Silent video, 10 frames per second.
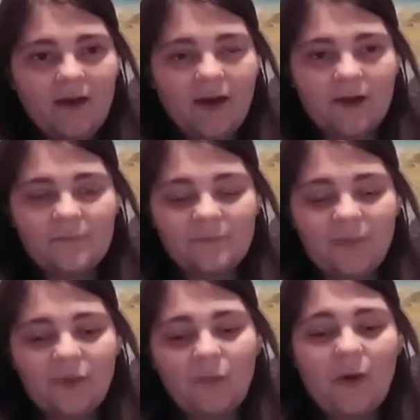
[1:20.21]
Um,
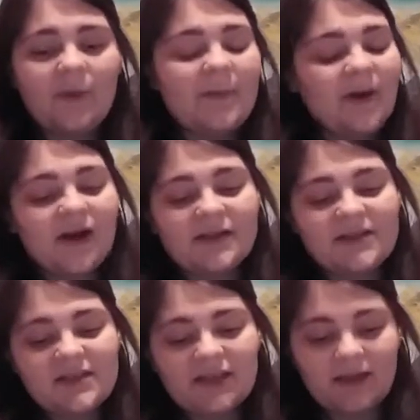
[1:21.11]
the Walmart
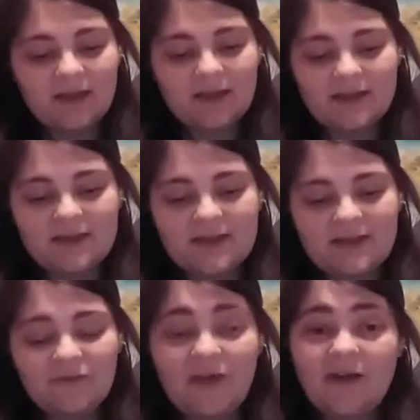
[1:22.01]
box is
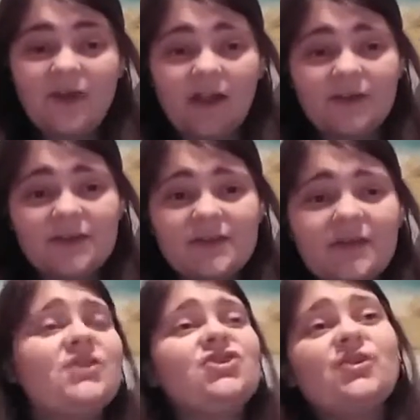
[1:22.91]
$5.
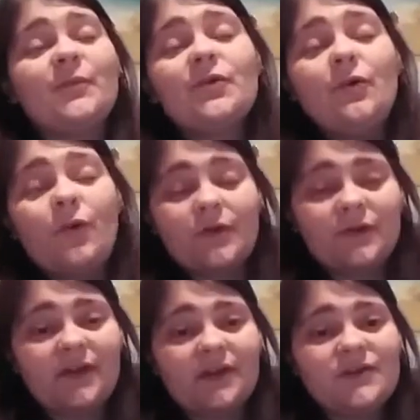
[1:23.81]
It's shipped
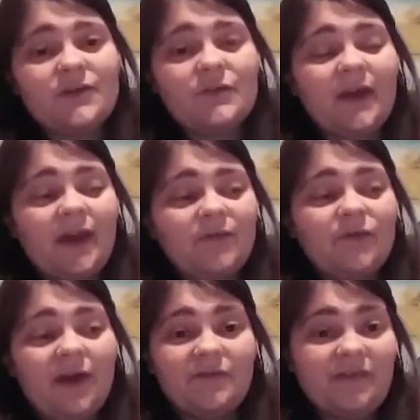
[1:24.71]
quarterly, so you get it
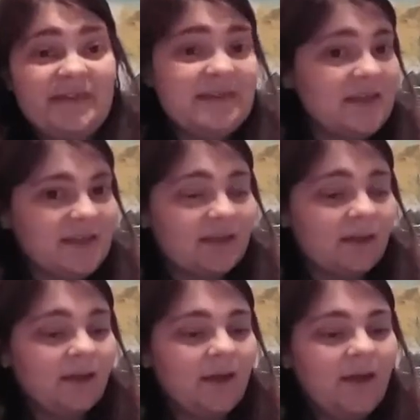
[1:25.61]
for every season.
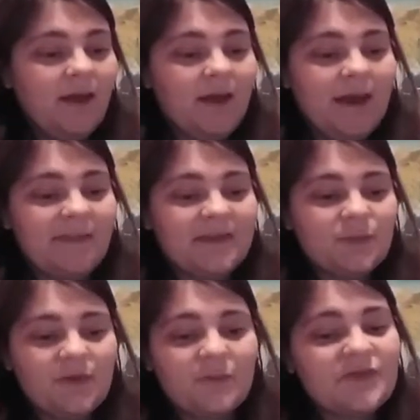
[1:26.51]
And this
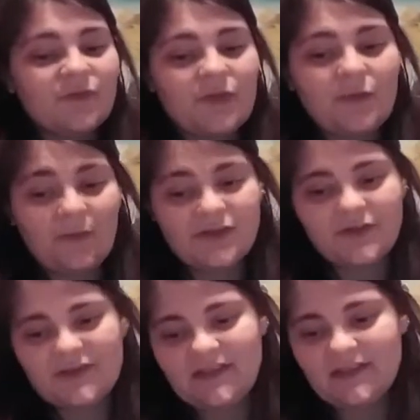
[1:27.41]
one was for the winter
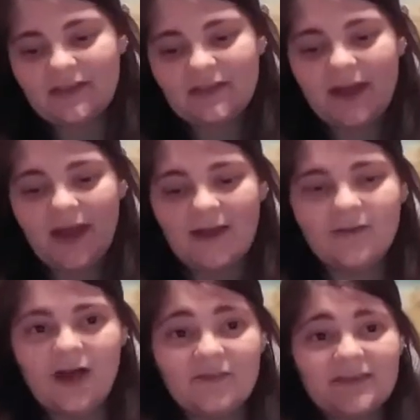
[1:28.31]
season, and I
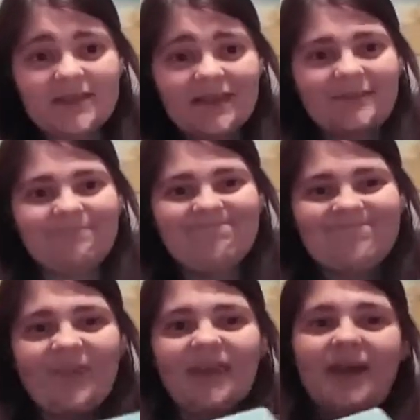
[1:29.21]
obviously
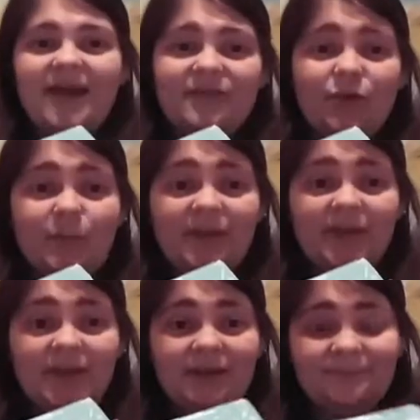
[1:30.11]
haven't opened it
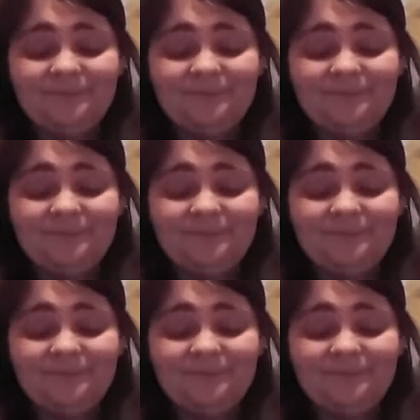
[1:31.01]
yet.